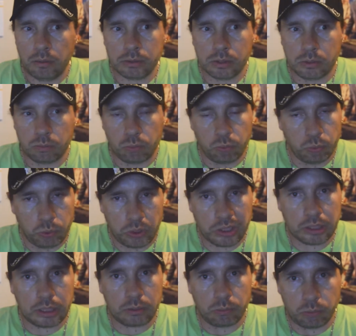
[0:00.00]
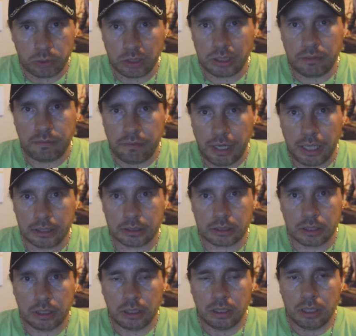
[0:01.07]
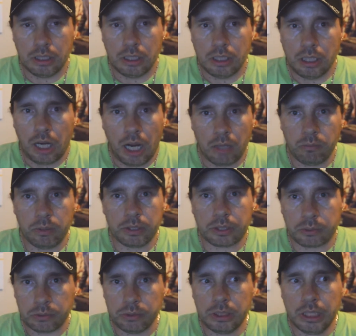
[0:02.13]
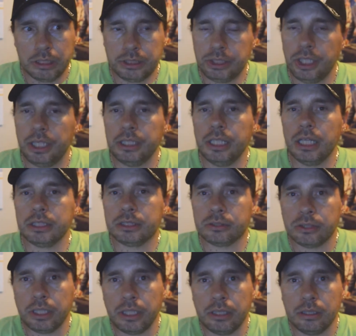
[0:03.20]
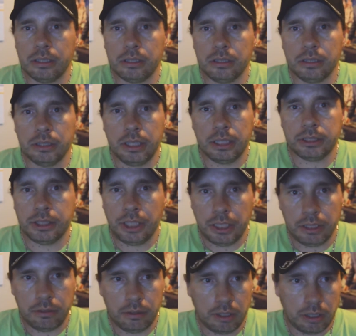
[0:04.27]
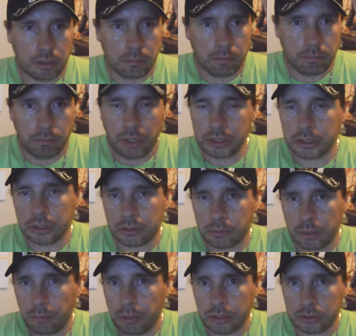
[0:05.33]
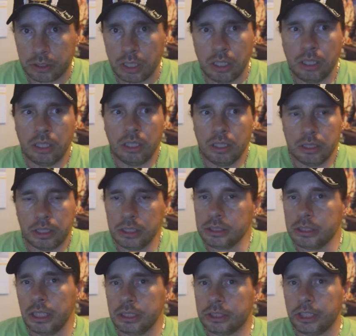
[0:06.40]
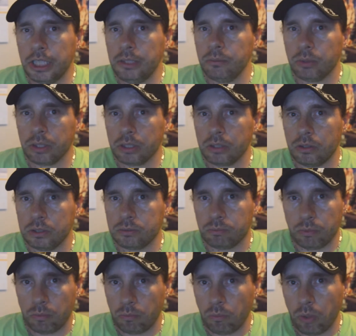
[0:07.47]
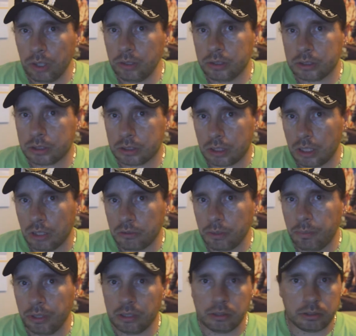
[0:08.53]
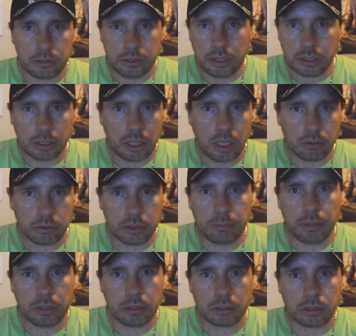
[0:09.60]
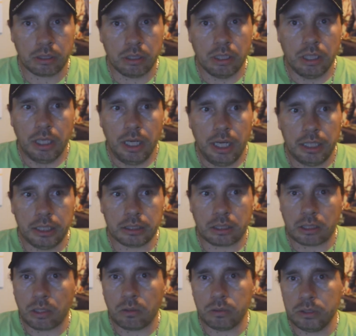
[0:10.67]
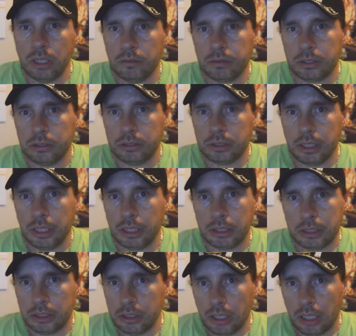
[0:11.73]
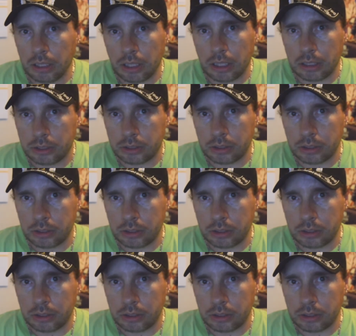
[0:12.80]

going really, really fast. I went through that chain. That chain busted through the pillars. This is that chain where it goes from one concrete pillar to another concrete pillar, and it's low enough to not let